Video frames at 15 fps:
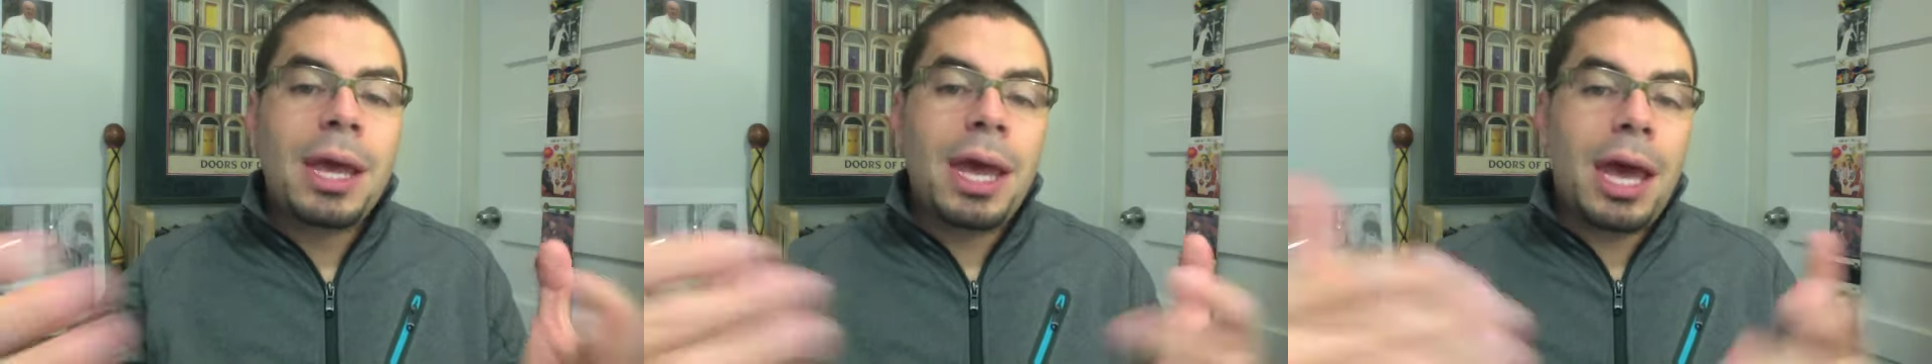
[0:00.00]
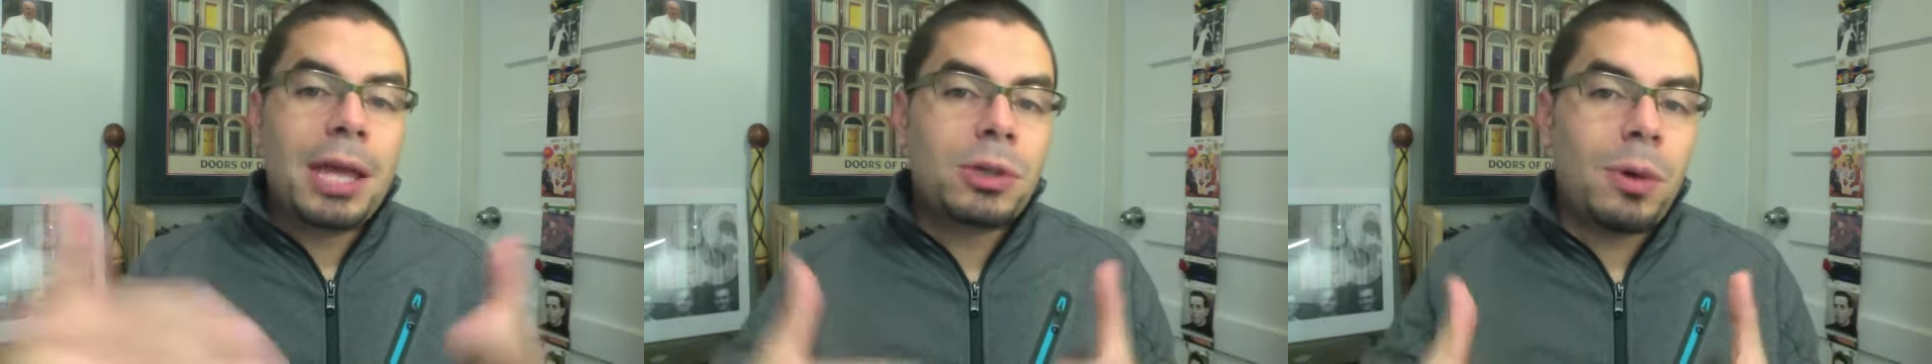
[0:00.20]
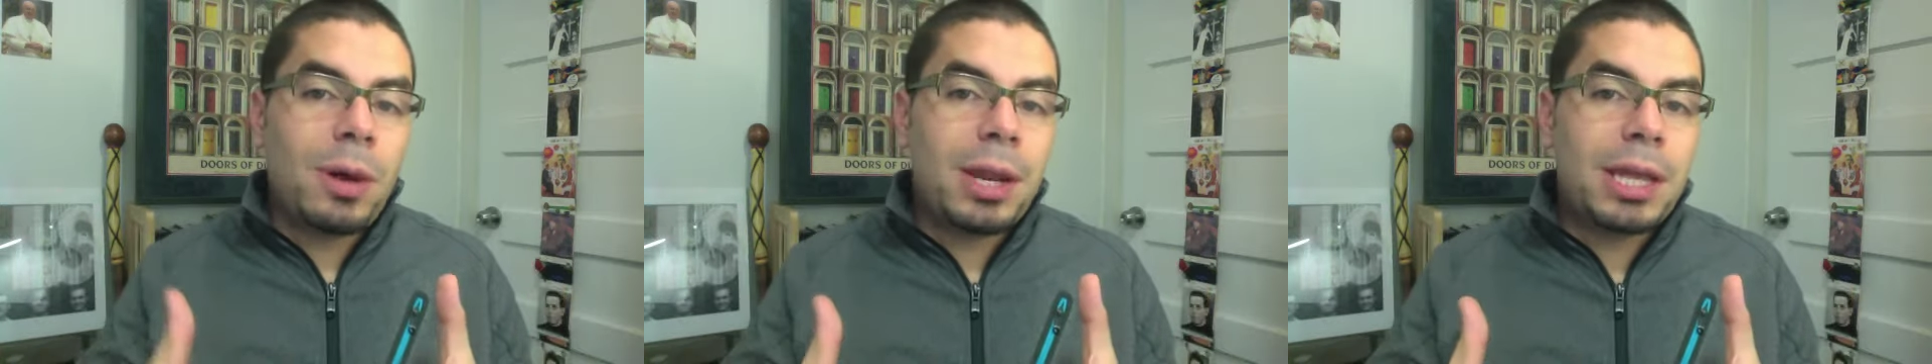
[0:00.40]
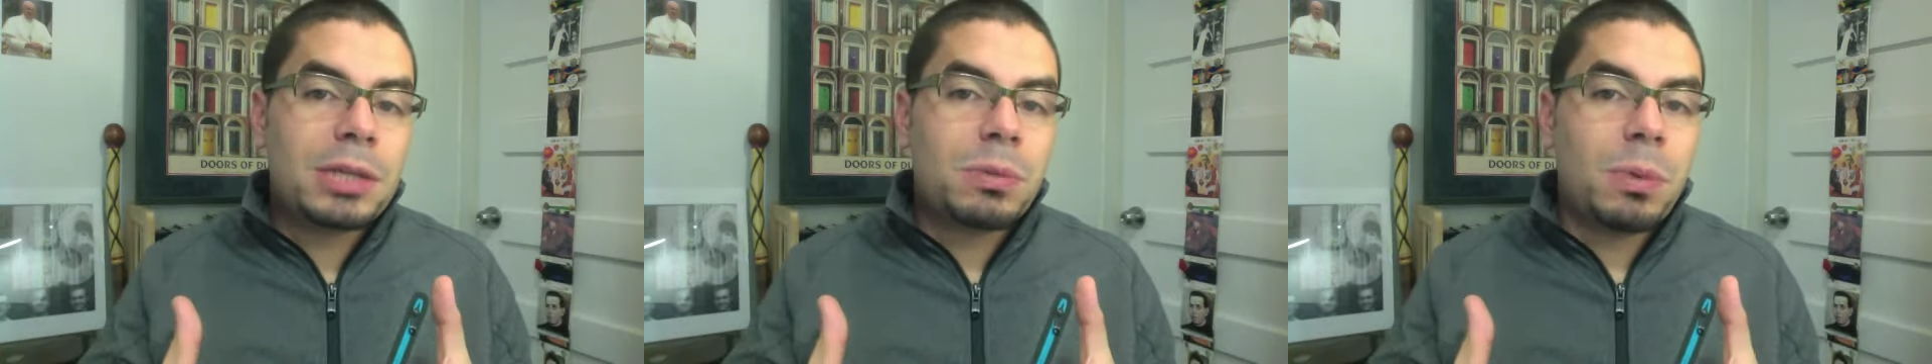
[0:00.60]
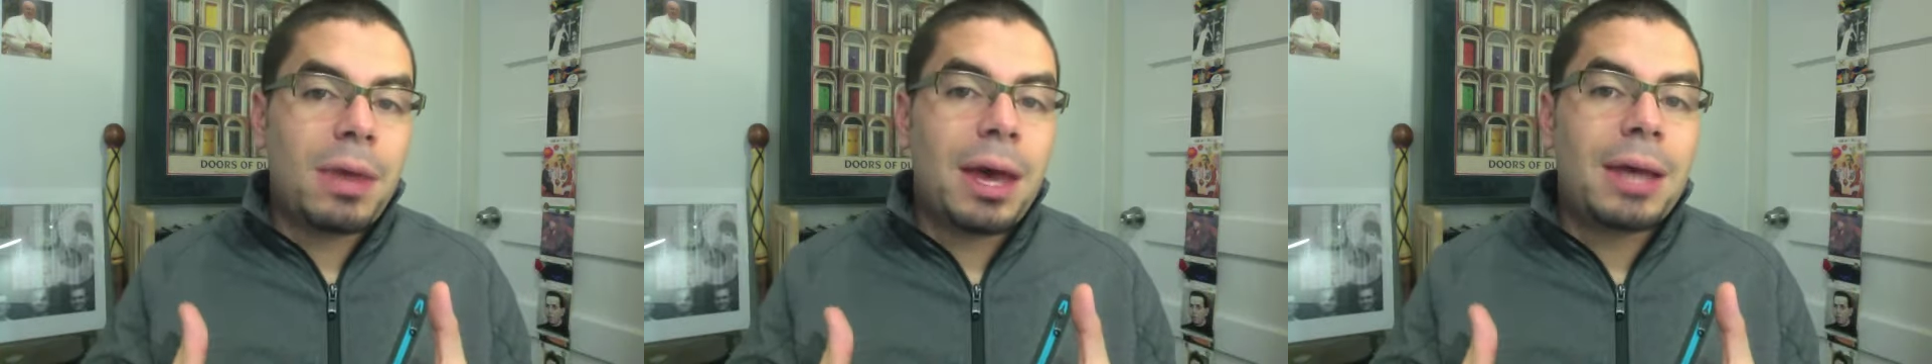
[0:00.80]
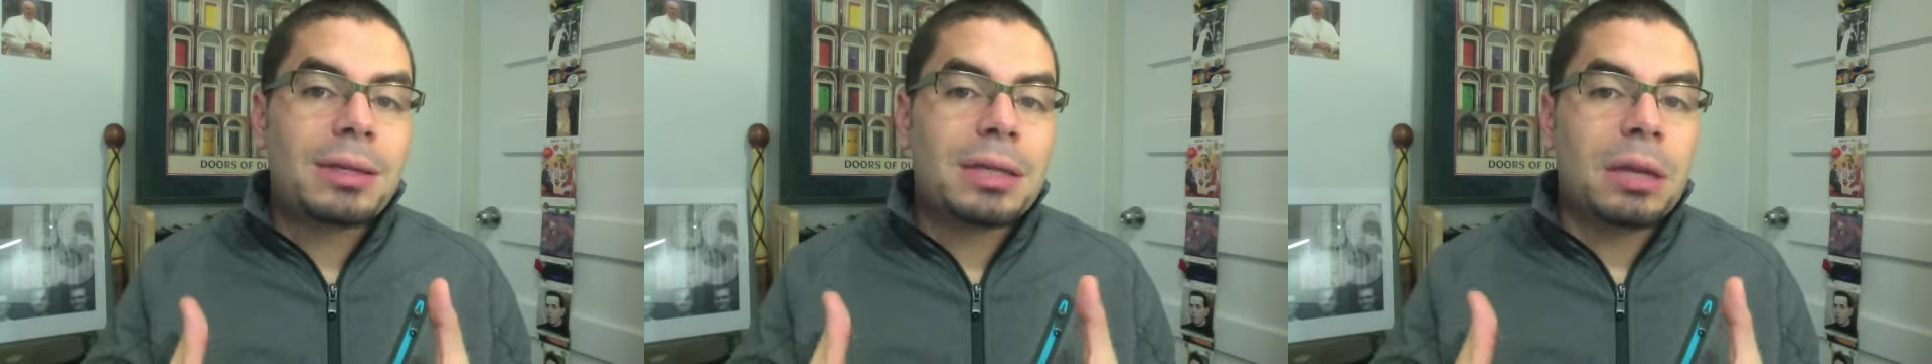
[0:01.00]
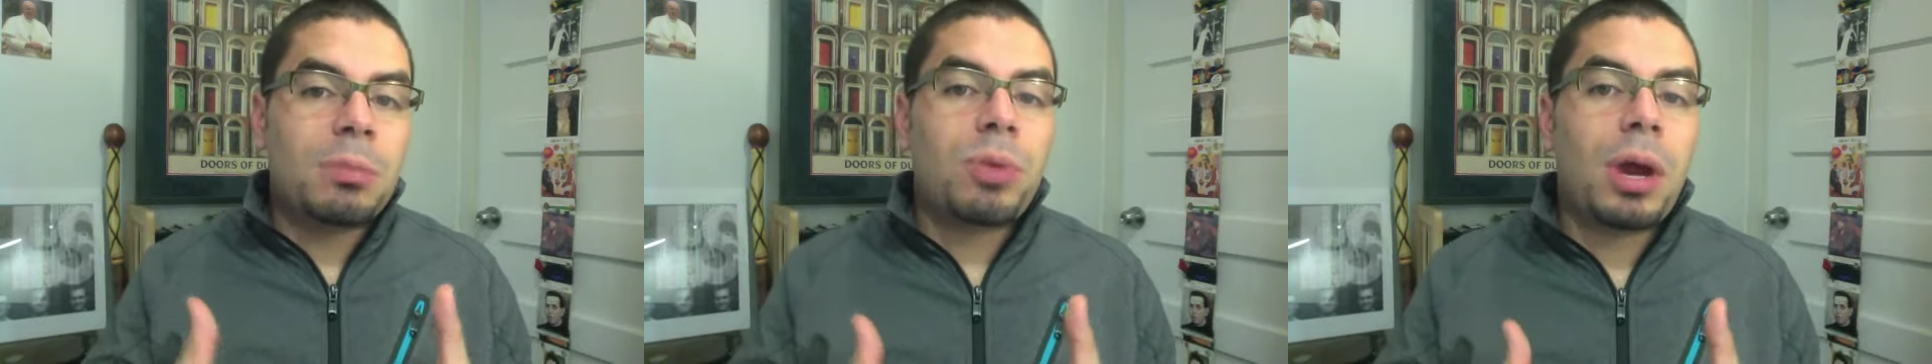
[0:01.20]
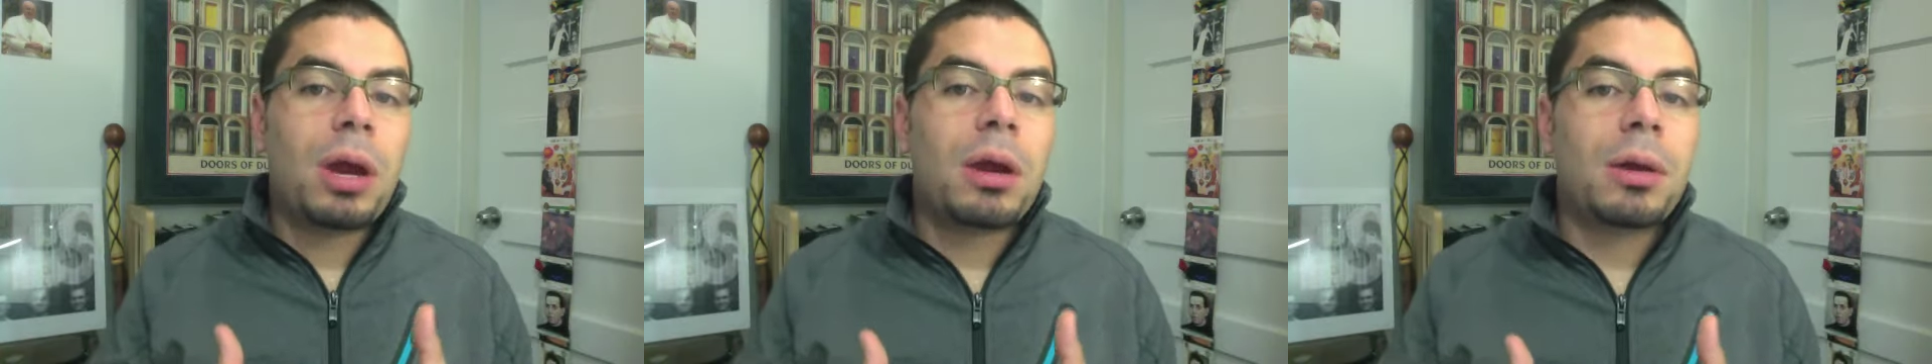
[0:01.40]
And so it is with us in
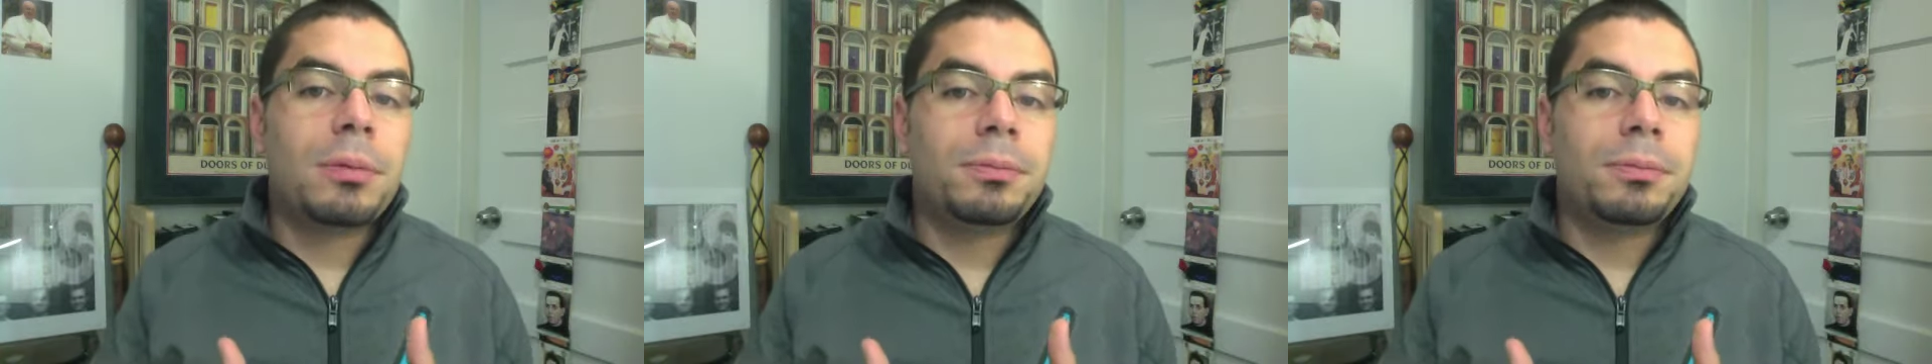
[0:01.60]
prayer.